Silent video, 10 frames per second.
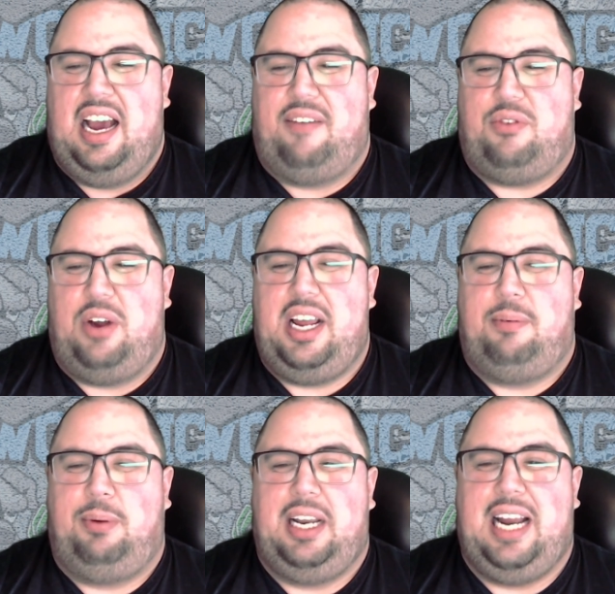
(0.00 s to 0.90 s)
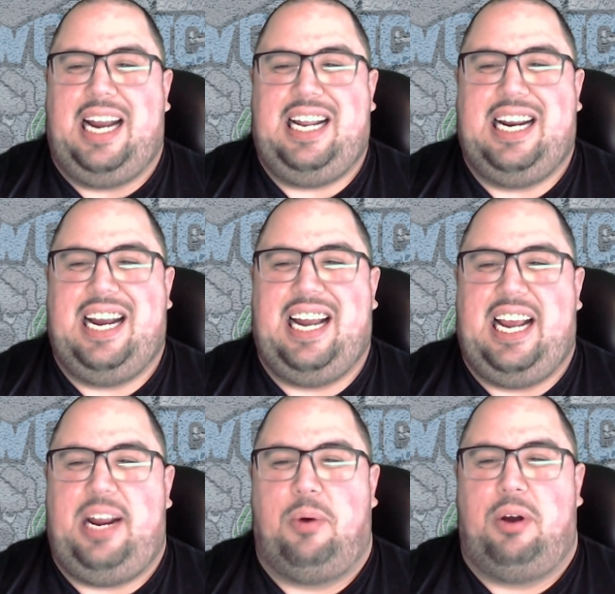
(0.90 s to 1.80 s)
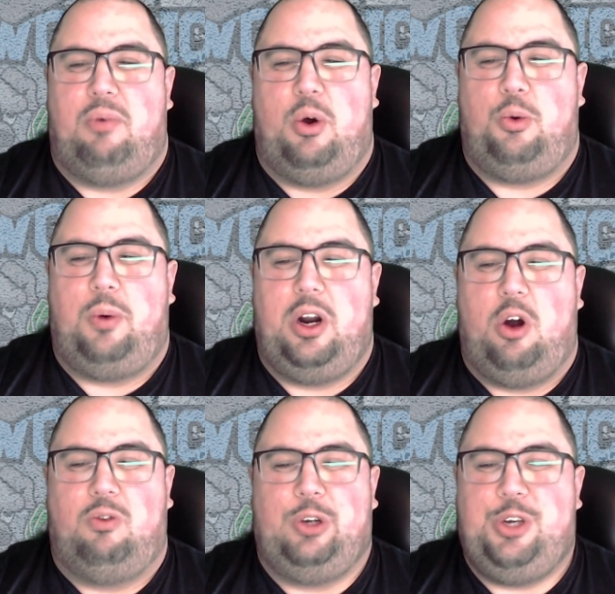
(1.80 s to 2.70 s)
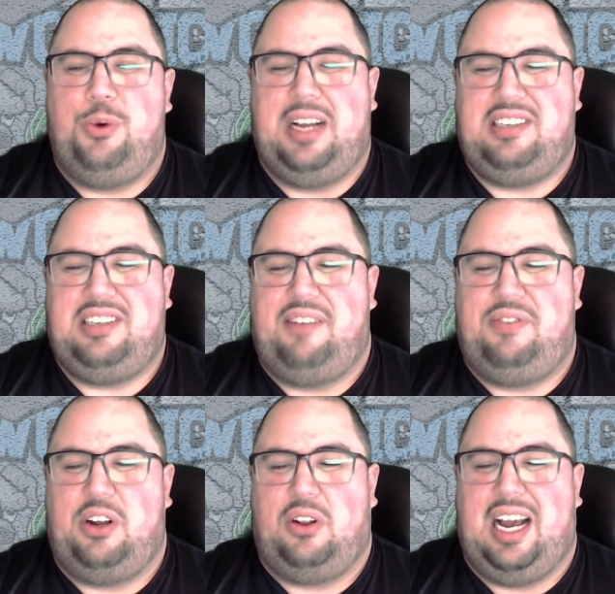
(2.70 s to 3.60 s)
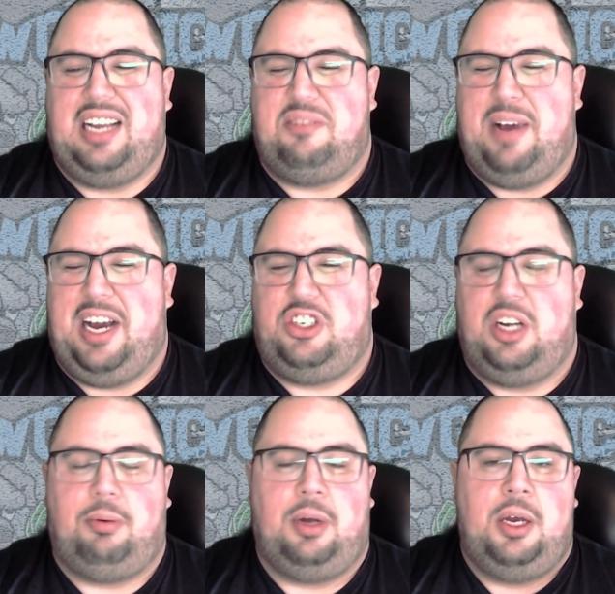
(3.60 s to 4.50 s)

after ending up with a 99 81 road win over USF in their last matchup.